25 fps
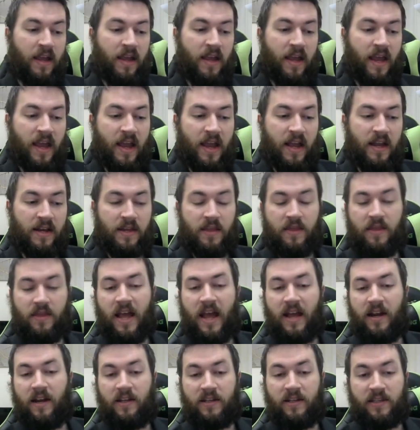And
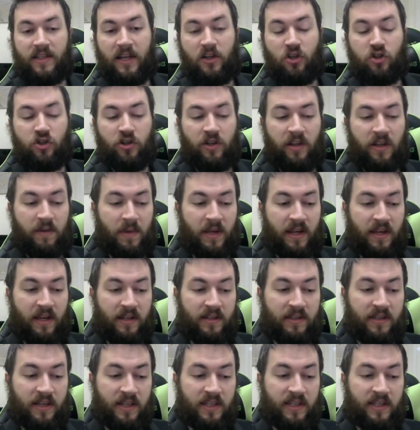that essentially
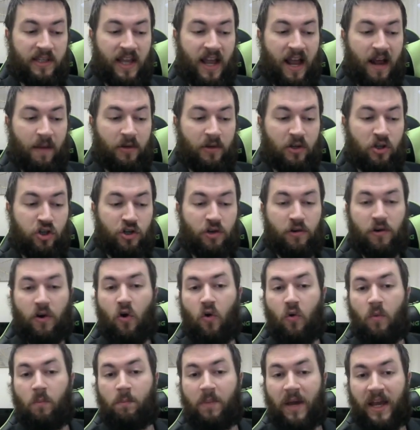means establish your
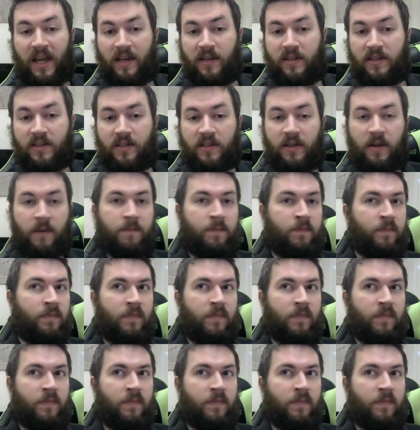home base.